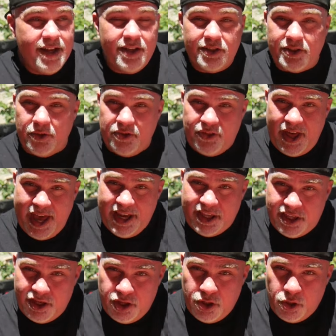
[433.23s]
So
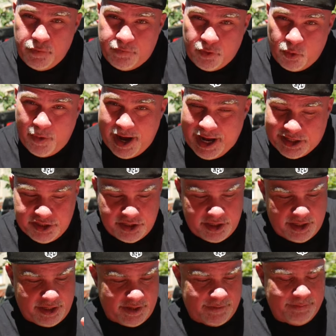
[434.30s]
thank you for watching.